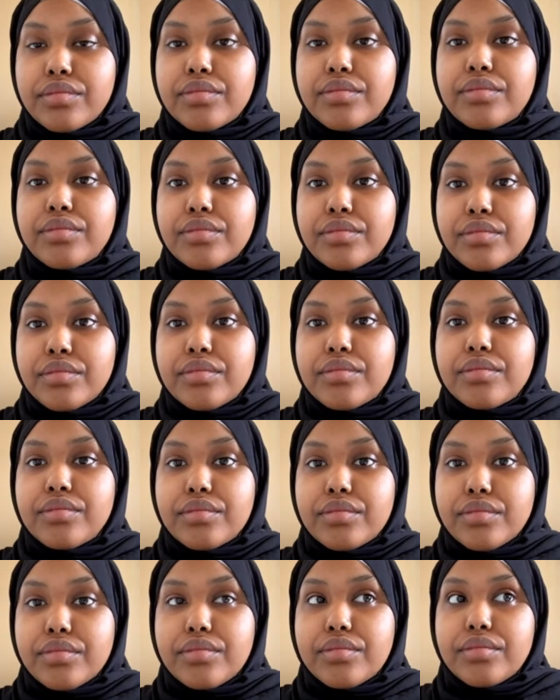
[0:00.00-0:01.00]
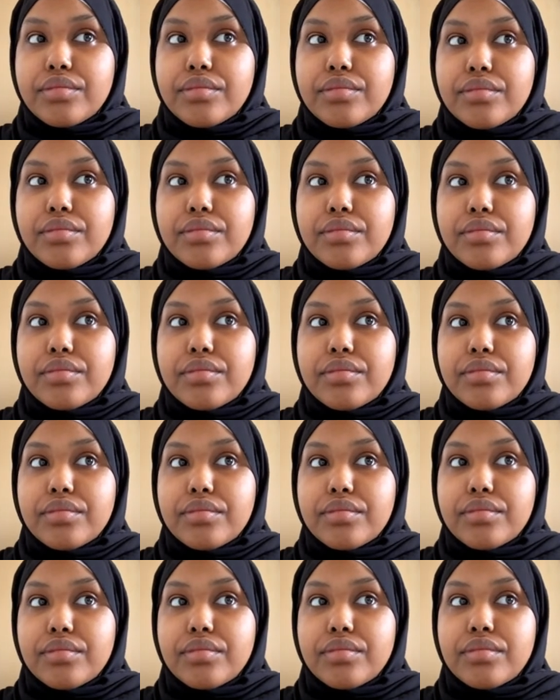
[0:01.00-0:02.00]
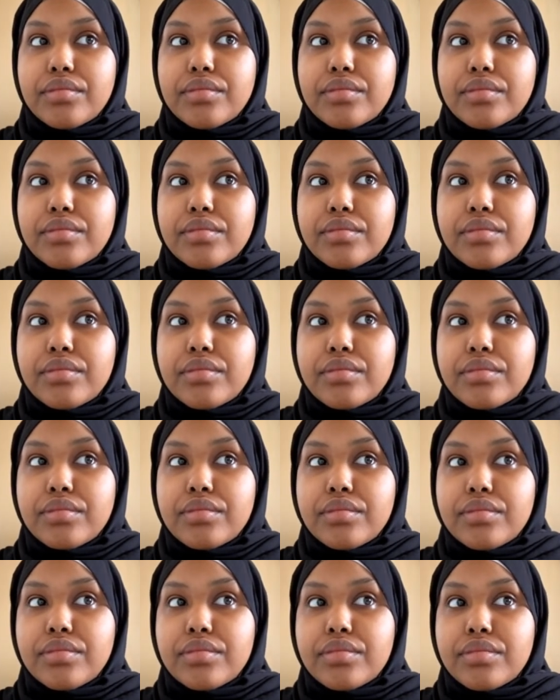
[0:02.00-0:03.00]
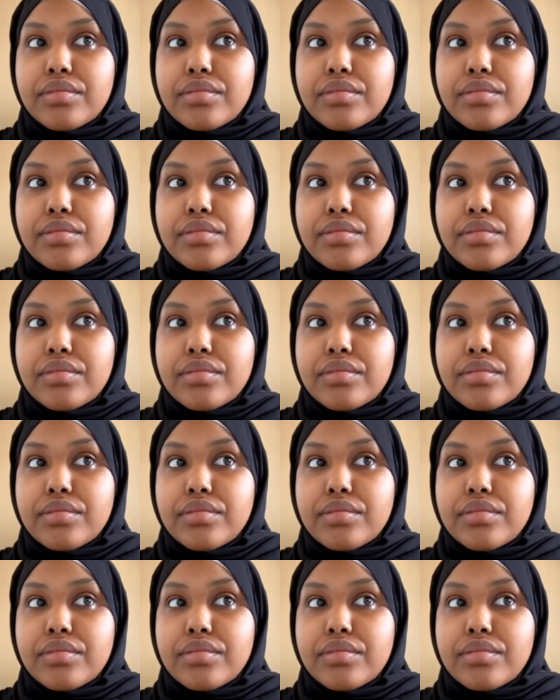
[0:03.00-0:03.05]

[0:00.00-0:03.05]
This person isn't speaking.